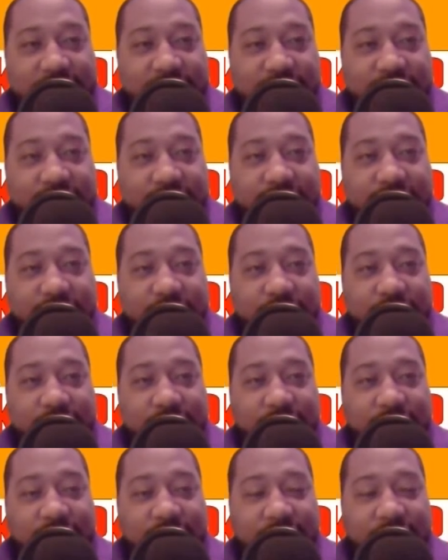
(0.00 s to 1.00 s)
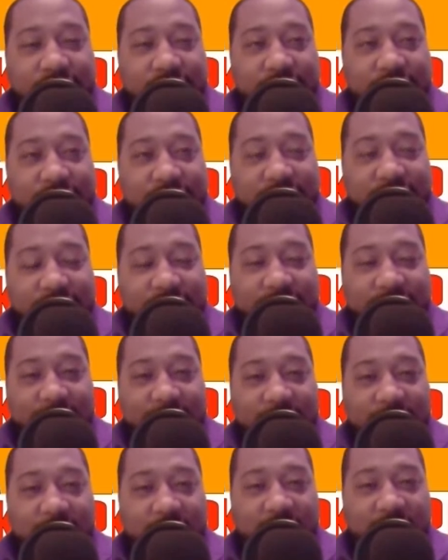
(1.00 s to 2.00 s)

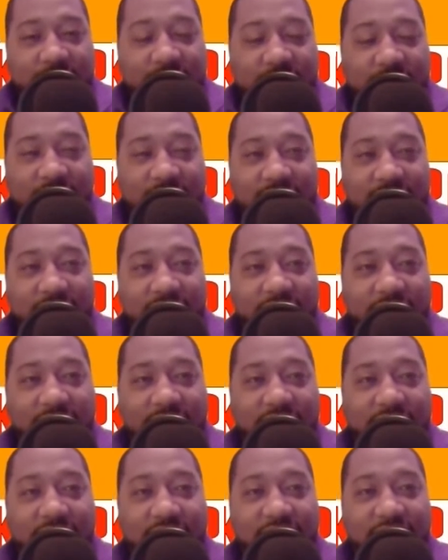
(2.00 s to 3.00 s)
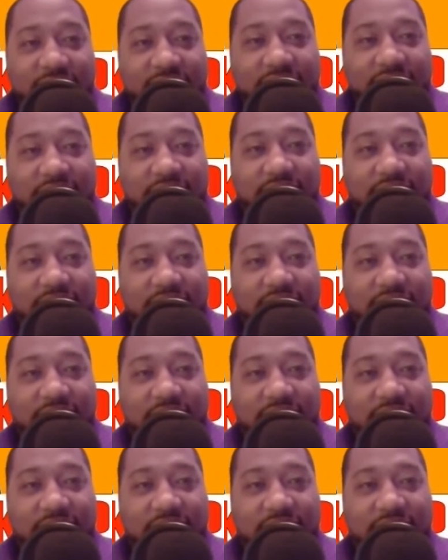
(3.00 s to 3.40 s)
(not speaking)